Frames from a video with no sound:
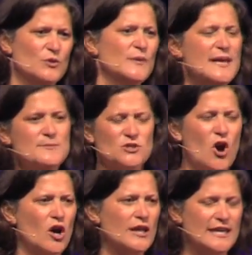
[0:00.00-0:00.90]
You know, we keep
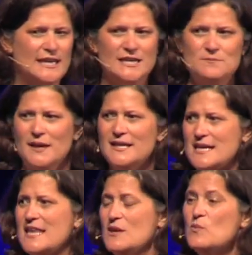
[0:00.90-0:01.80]
calling it hidden bias.
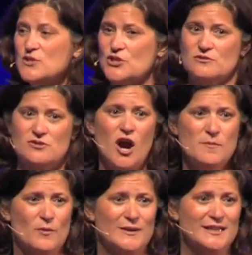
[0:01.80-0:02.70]
I think we should talk
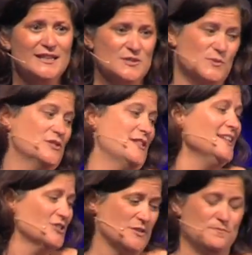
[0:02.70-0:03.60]
about what it is, which
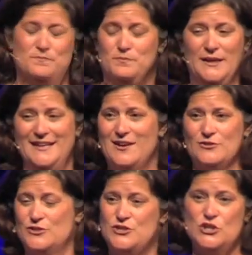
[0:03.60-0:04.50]
that's just plain
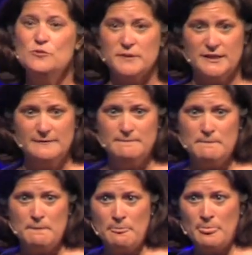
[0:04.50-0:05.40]
out stupid,
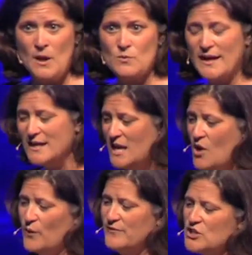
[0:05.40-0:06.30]
right?
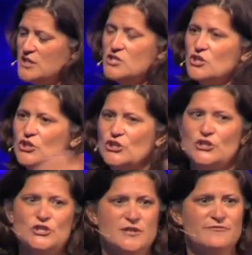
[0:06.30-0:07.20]
We've just
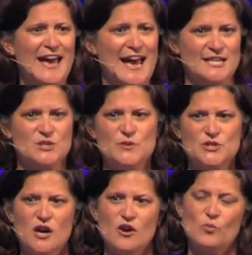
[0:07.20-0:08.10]
learned the facts, which
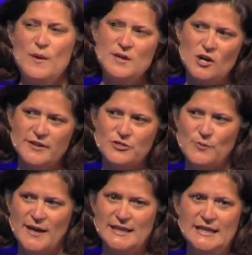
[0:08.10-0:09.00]
are women are at the
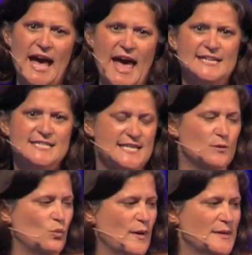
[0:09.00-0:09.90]
ready and
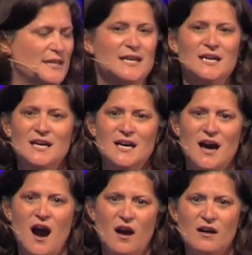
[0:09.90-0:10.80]
that women
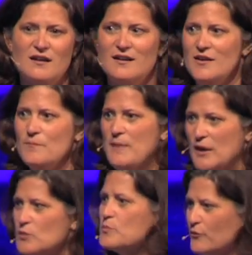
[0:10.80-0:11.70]
are
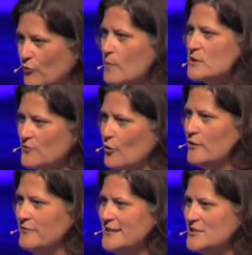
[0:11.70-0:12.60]
better performers for
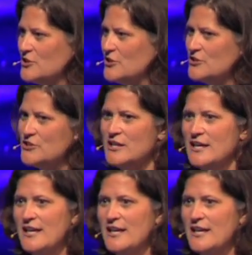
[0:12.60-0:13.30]
investors.